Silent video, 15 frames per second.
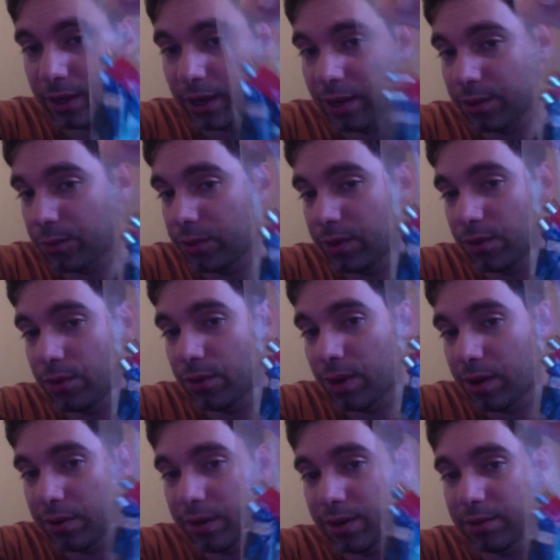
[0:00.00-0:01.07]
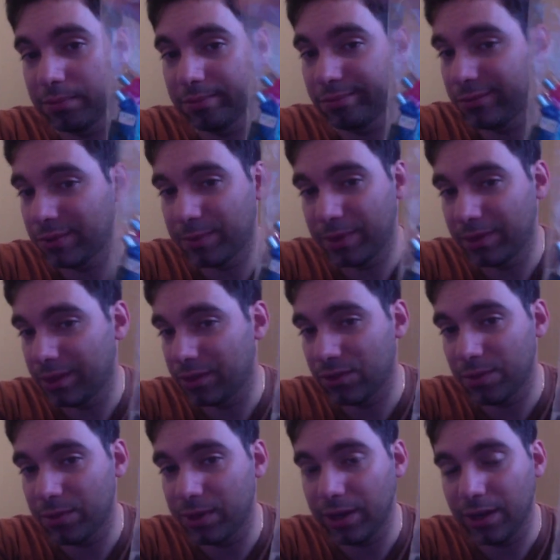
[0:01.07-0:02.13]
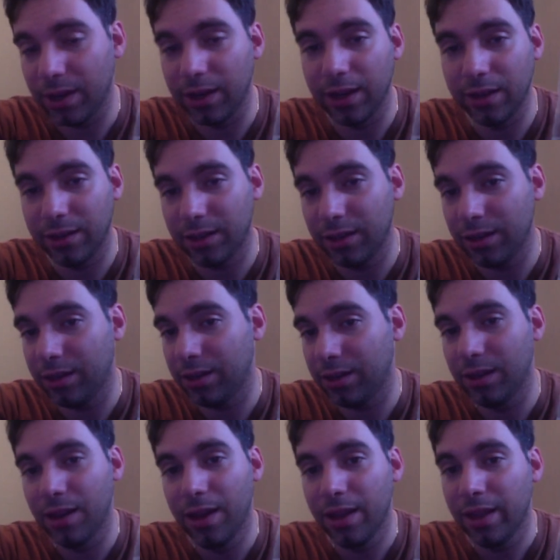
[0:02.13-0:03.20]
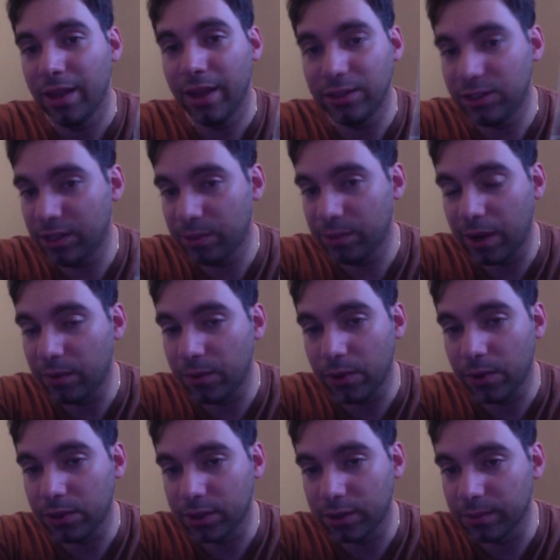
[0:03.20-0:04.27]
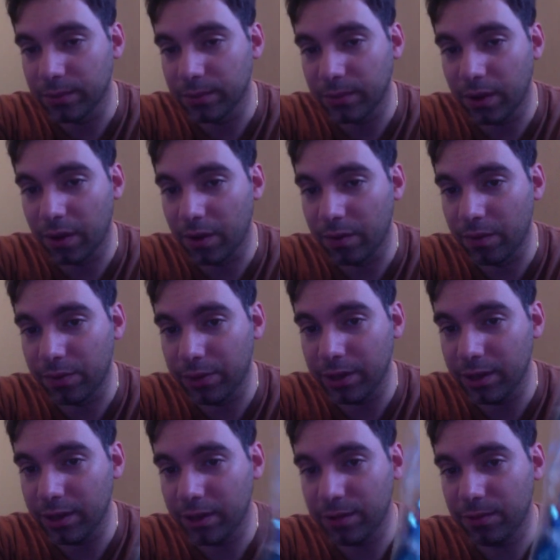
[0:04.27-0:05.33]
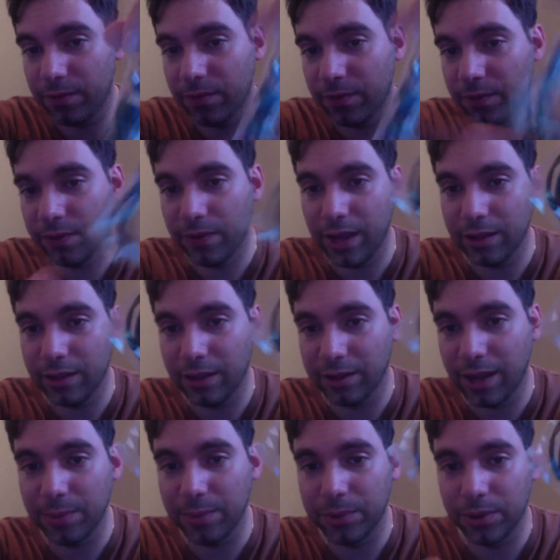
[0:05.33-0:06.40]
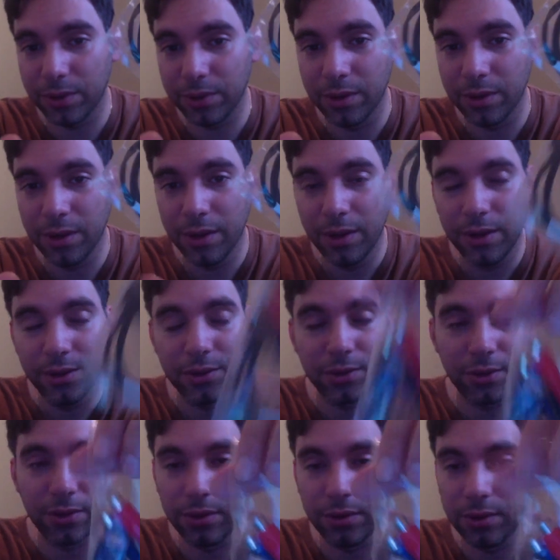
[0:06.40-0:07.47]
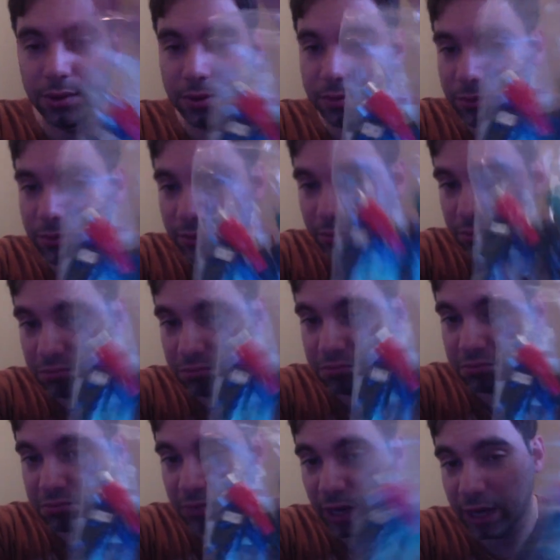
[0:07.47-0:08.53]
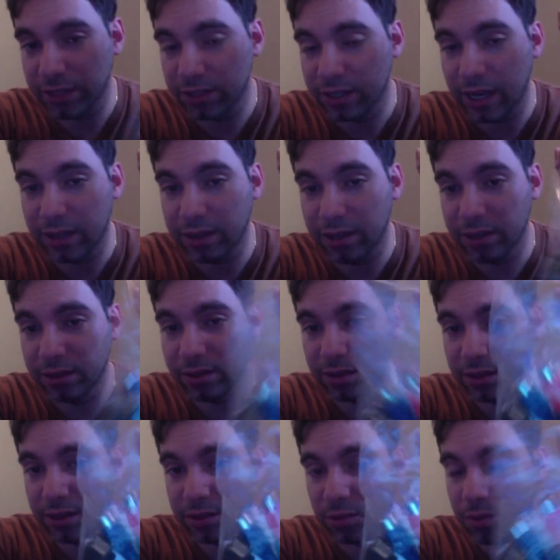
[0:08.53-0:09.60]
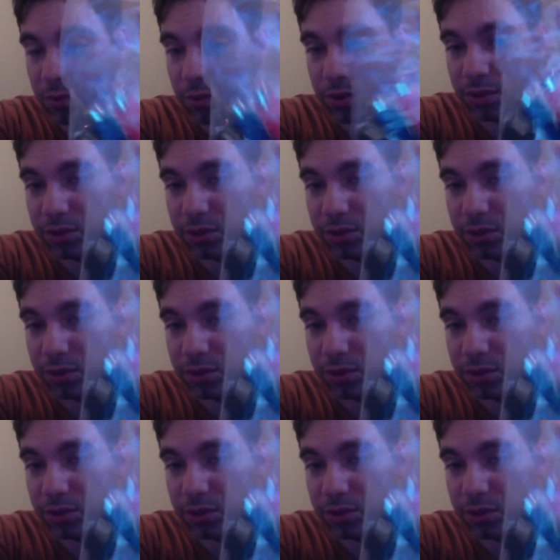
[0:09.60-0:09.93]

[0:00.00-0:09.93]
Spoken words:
Alright, I don't want to go out and spend extra money and get the HDMI version of the fat adapter, so I just got this, and this will